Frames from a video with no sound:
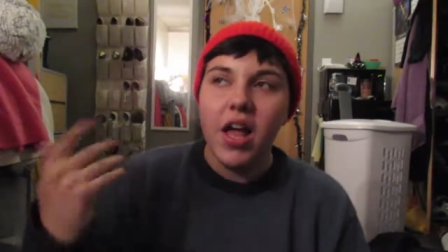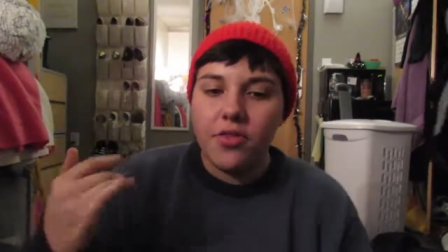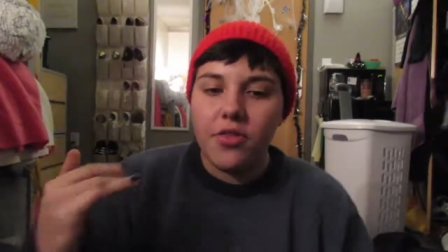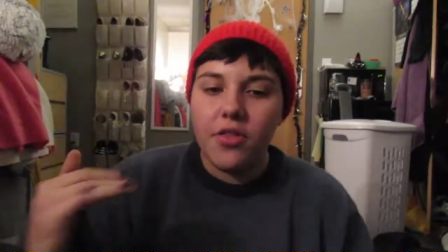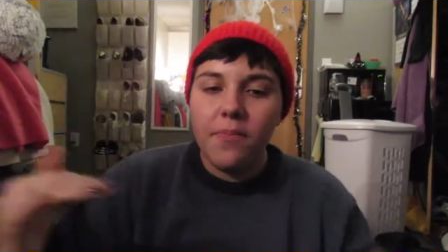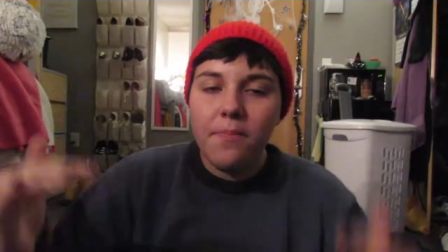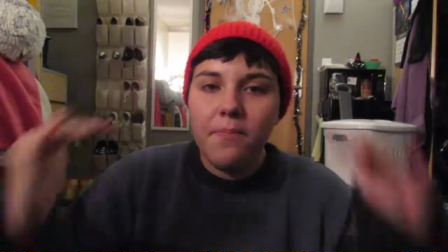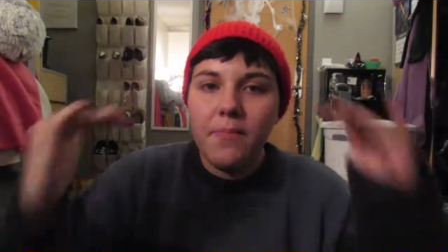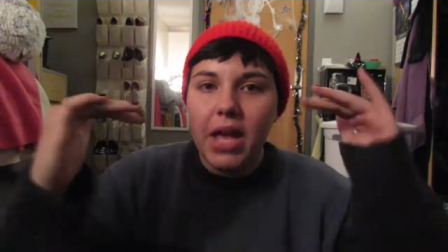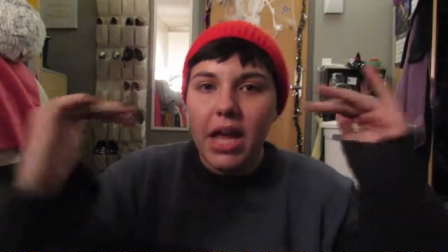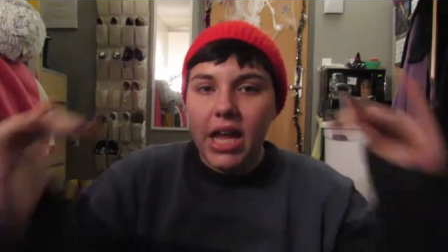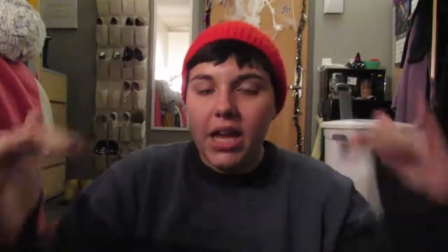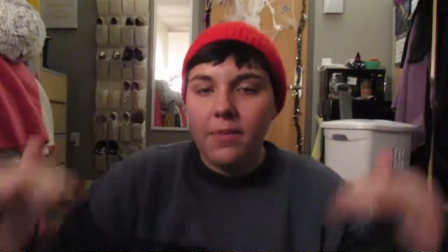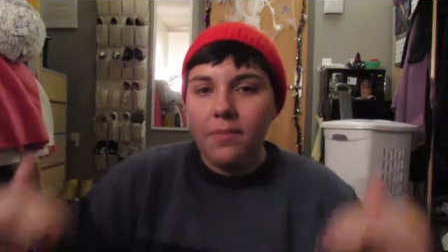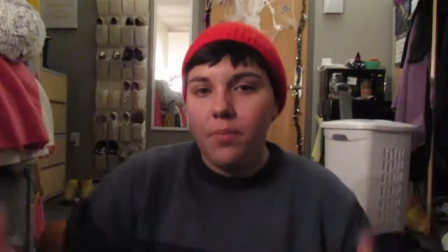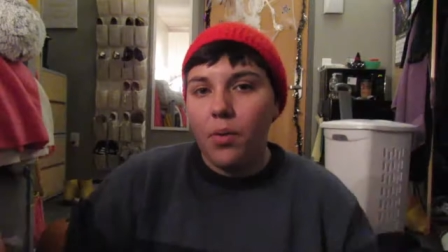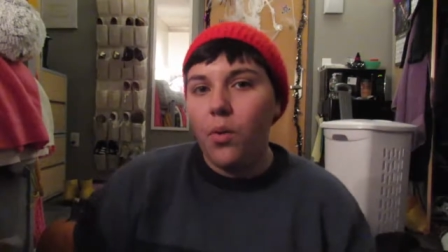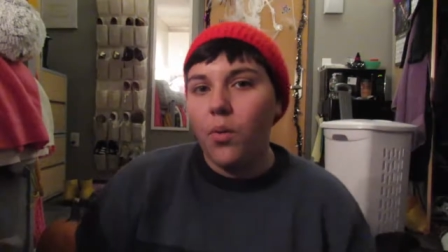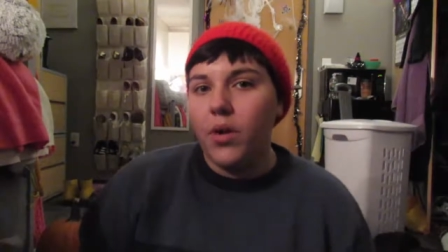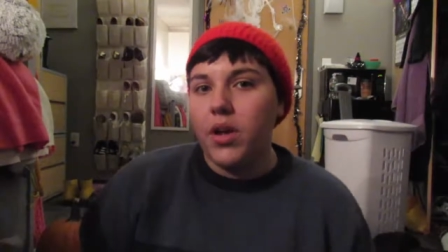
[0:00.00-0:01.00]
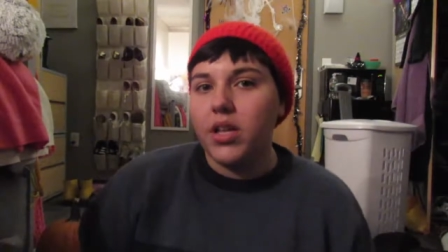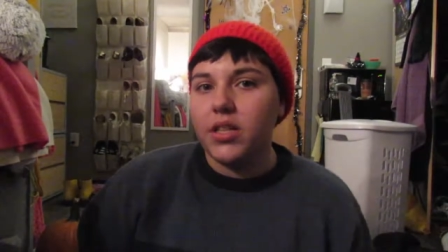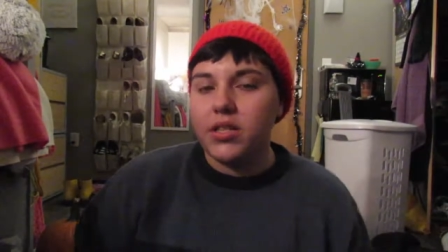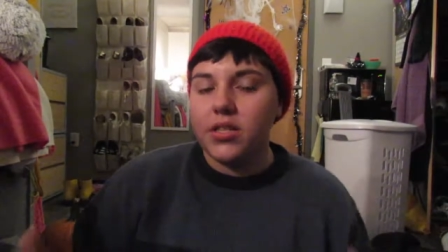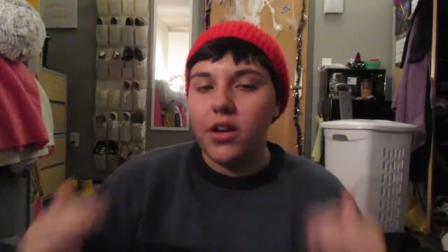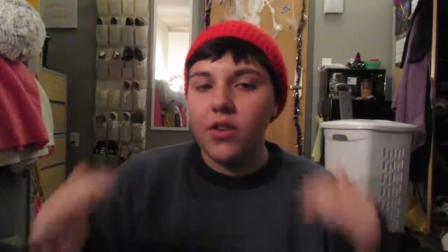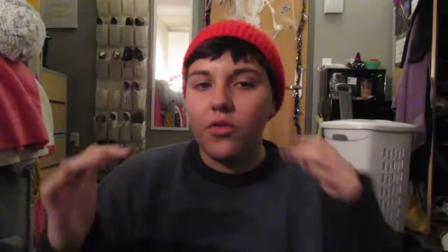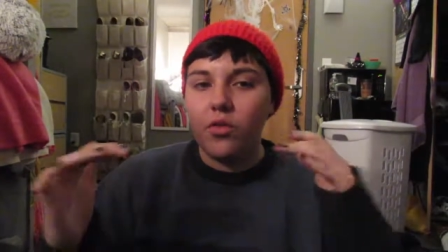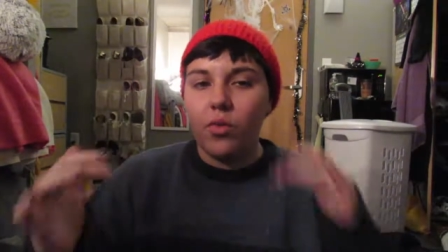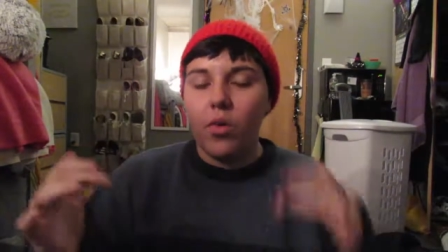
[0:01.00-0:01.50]
the main points
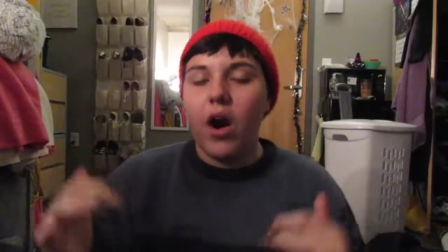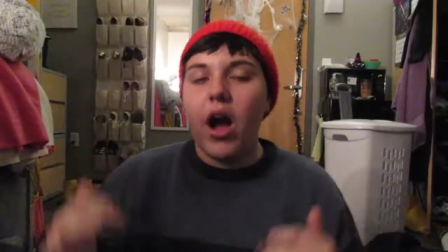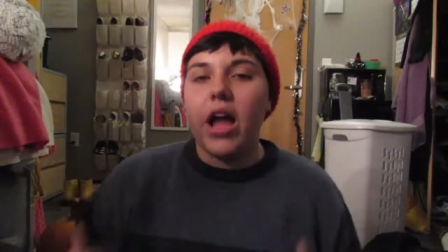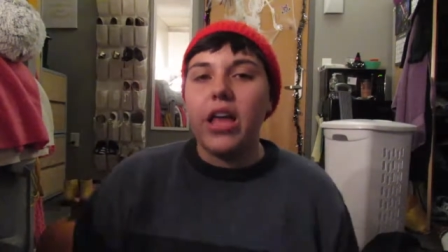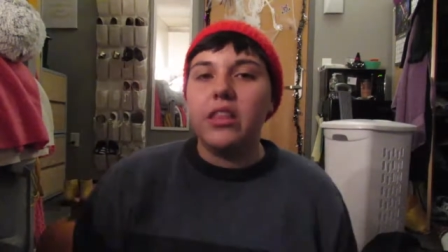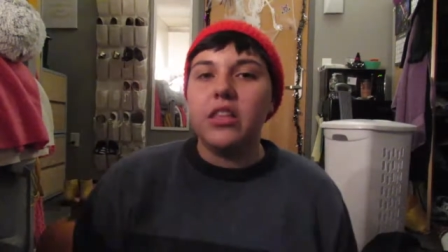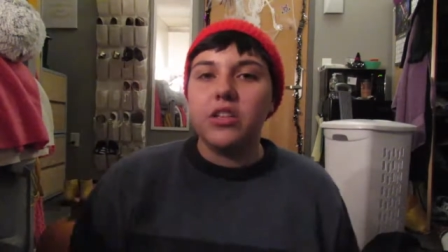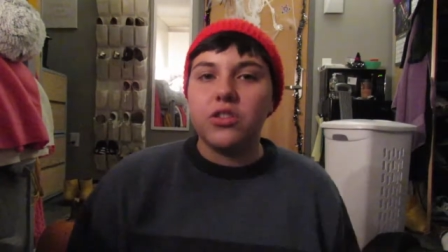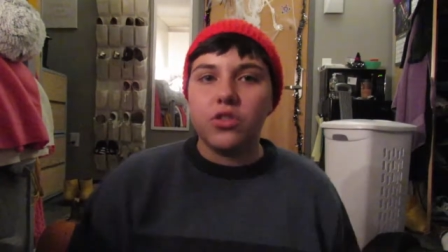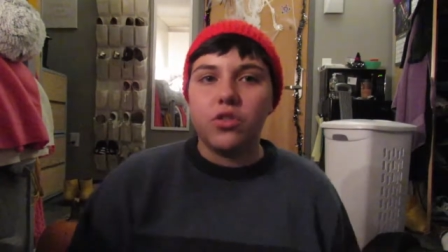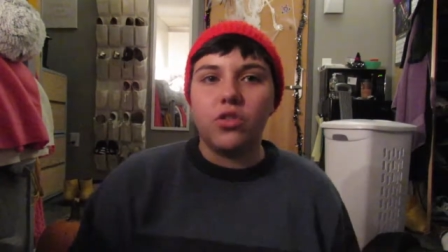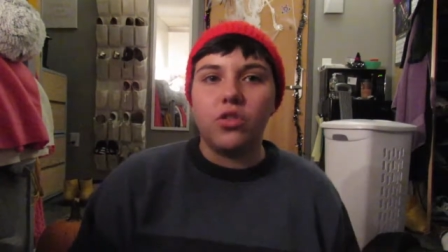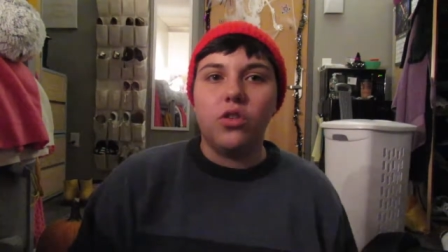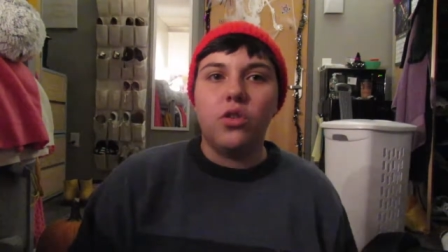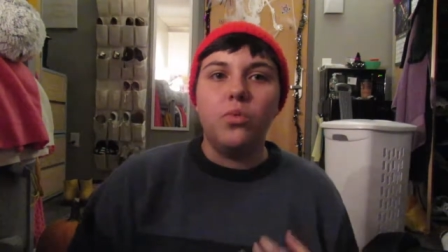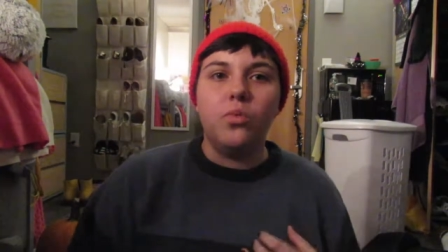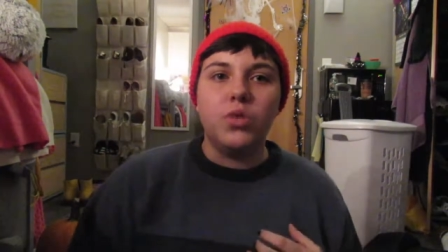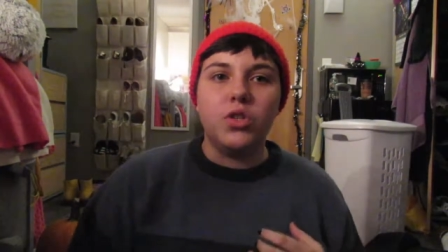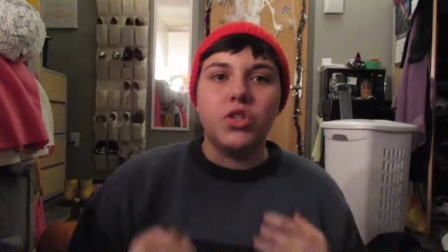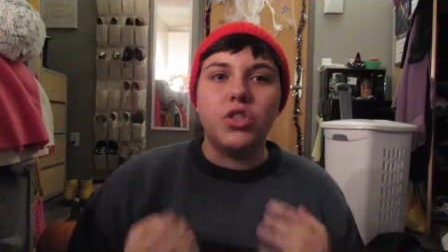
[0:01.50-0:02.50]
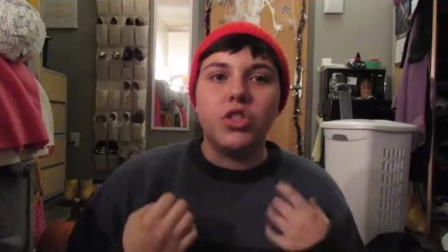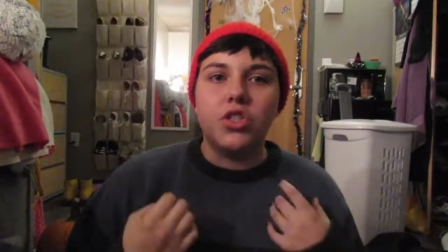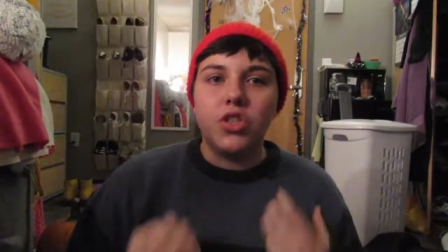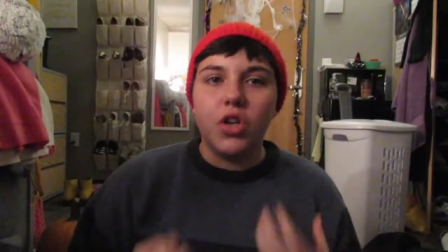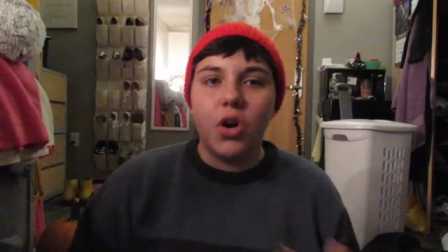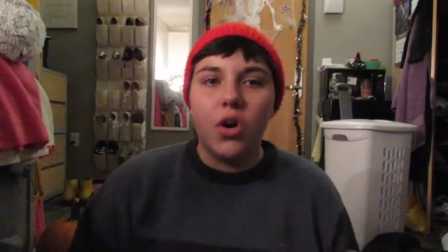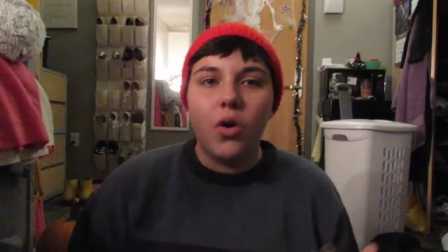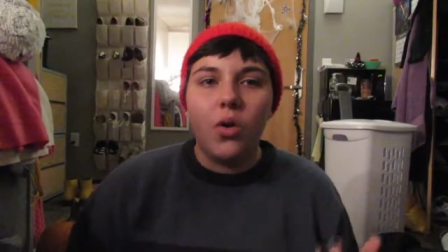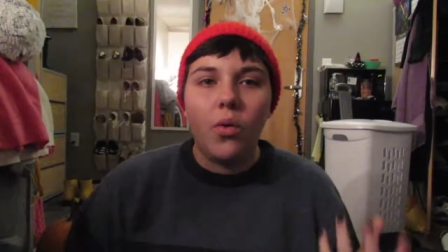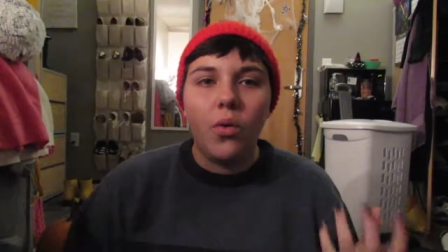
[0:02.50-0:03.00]
of why this girl was
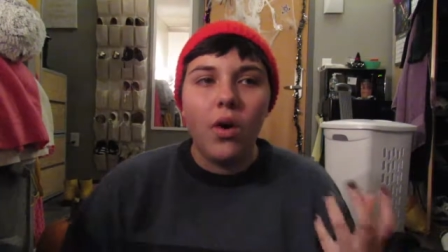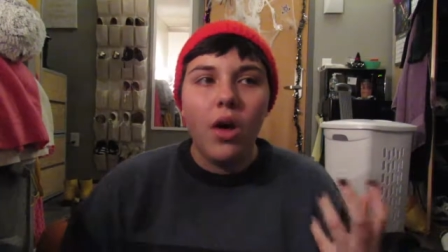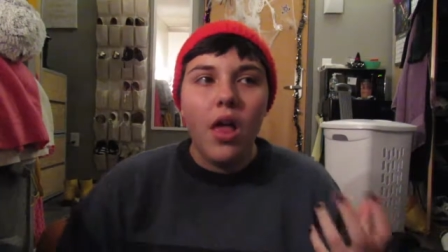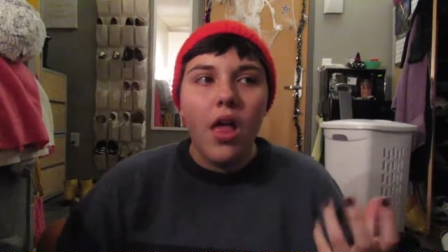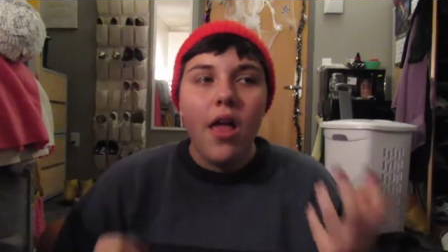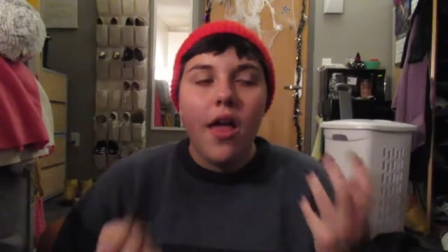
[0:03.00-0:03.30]
so